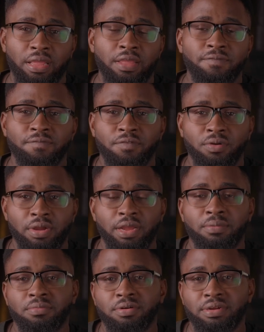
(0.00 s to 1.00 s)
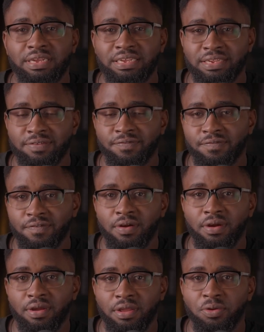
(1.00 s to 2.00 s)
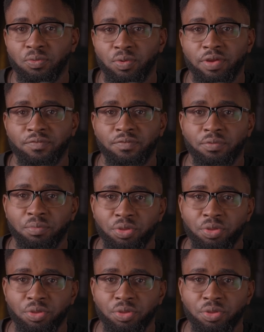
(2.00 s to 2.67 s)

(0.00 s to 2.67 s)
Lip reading: if your camera is far away from